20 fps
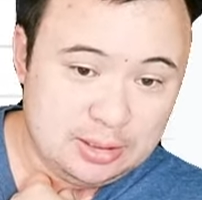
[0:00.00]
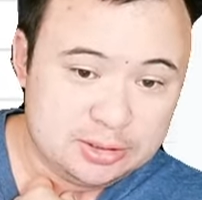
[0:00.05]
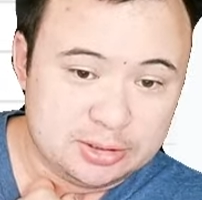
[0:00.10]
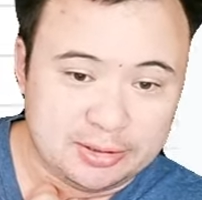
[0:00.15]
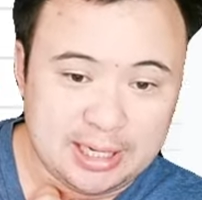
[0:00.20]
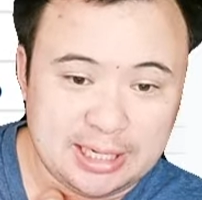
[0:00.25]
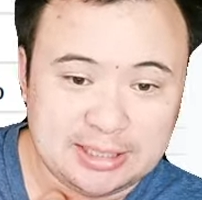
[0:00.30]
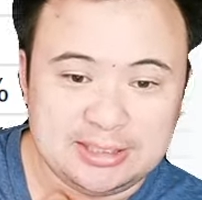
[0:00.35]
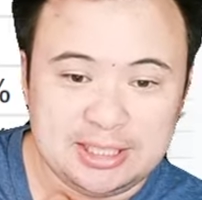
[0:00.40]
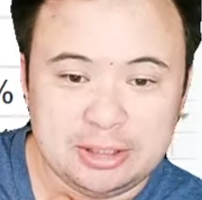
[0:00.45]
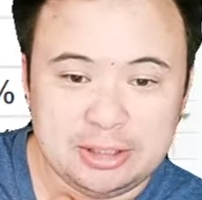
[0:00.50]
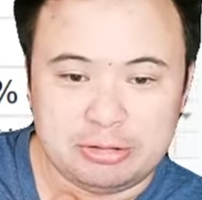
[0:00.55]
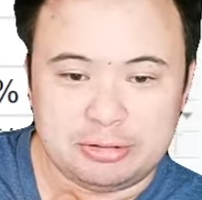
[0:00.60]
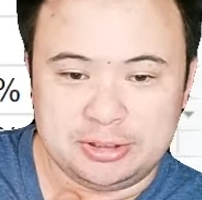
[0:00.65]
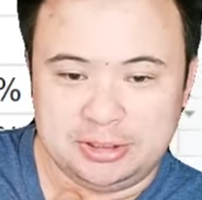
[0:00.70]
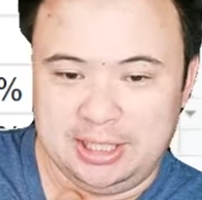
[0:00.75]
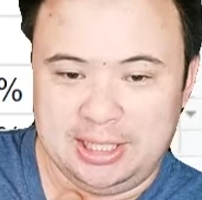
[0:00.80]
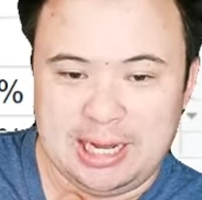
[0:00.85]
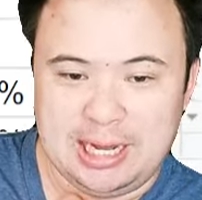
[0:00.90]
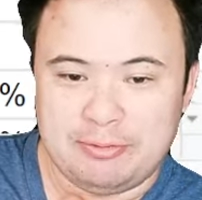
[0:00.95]
So that's
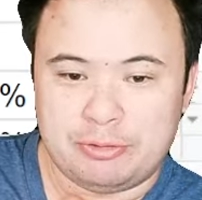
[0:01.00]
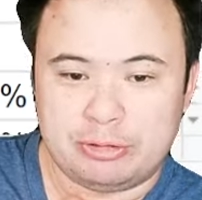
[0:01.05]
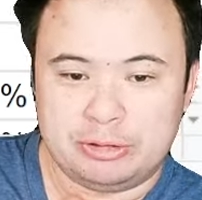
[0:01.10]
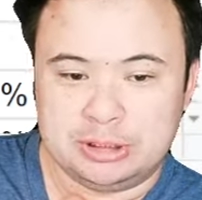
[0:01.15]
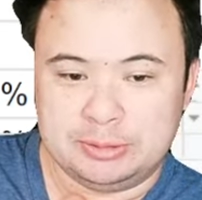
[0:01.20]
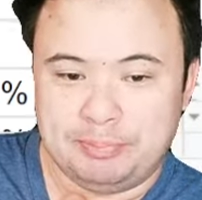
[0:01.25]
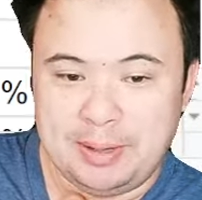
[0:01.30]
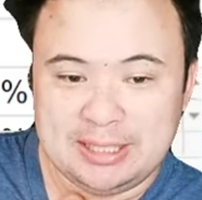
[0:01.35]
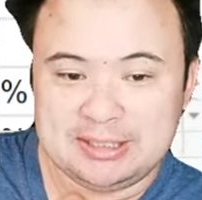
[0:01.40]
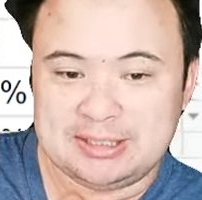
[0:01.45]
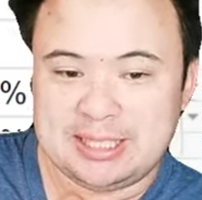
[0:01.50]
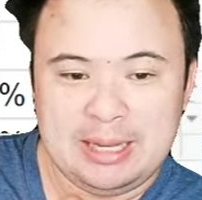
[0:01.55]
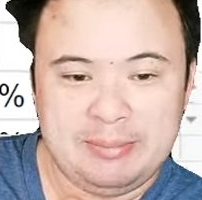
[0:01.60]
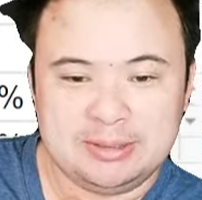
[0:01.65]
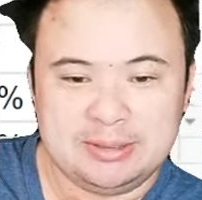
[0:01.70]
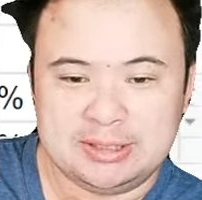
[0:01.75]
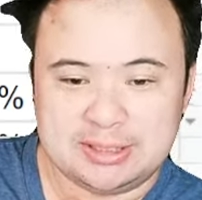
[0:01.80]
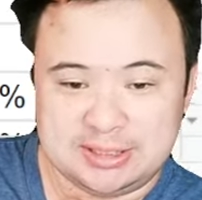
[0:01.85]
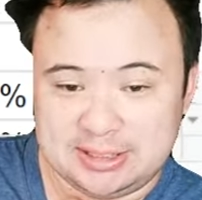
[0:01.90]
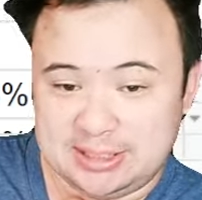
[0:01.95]
interesting. After his best game
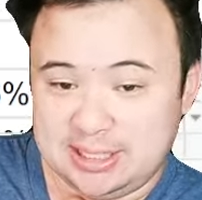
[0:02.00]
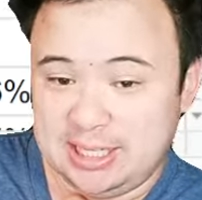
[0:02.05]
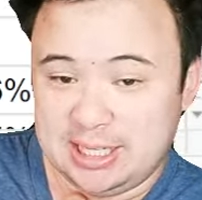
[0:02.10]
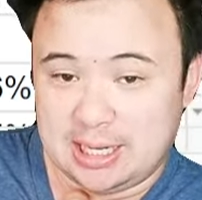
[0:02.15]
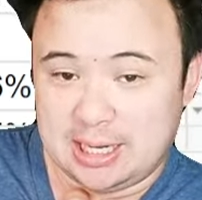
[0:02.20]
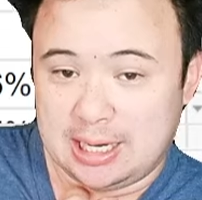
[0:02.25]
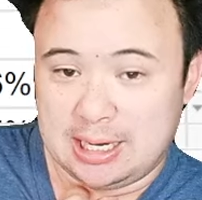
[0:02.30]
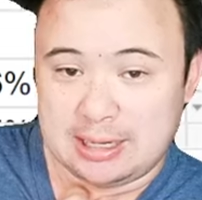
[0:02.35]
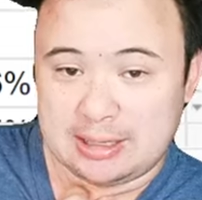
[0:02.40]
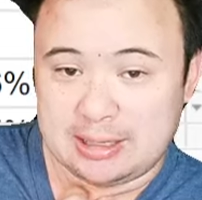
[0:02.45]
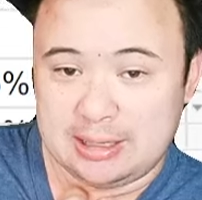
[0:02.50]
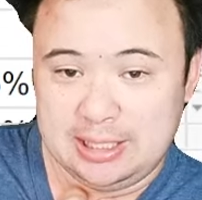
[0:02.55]
as a Seahawk,